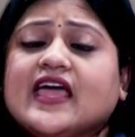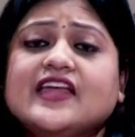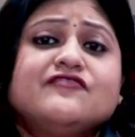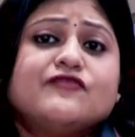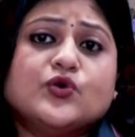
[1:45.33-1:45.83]

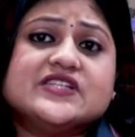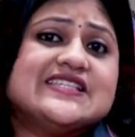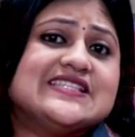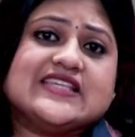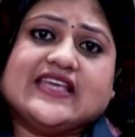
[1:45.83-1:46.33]
In
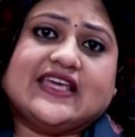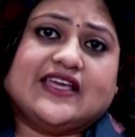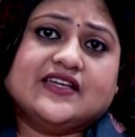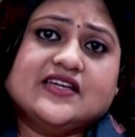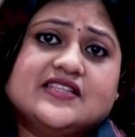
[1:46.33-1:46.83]
14
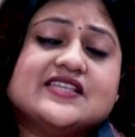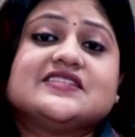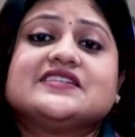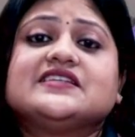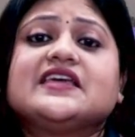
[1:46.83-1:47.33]
CE, the
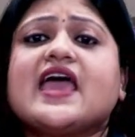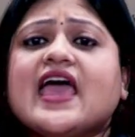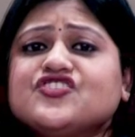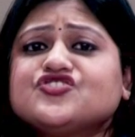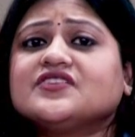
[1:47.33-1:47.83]
city
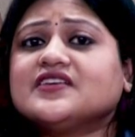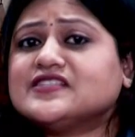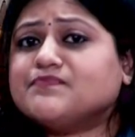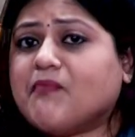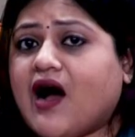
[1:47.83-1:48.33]
etched
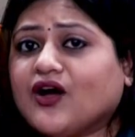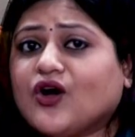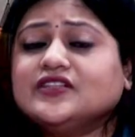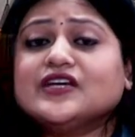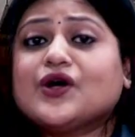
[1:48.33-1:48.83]
its
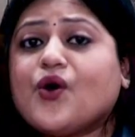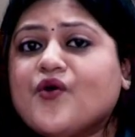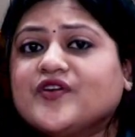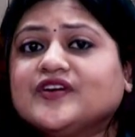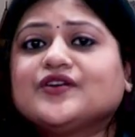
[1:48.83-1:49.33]
mark on the
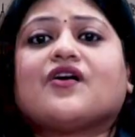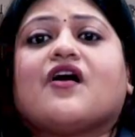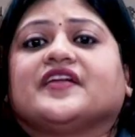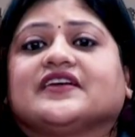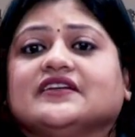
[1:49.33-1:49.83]
Korean
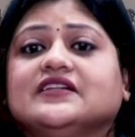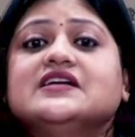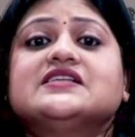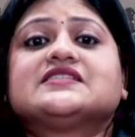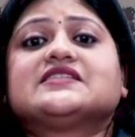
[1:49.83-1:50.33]
chronicle
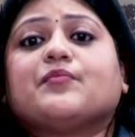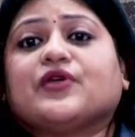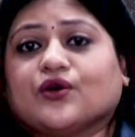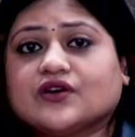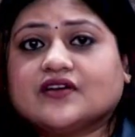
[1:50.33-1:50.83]

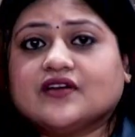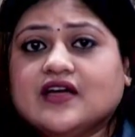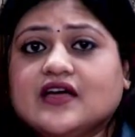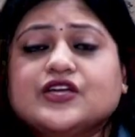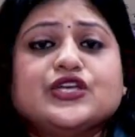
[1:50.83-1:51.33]
Samguk
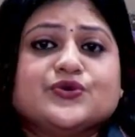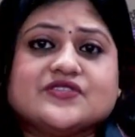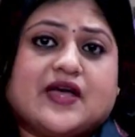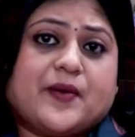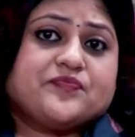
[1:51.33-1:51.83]

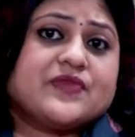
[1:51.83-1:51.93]
Yusa,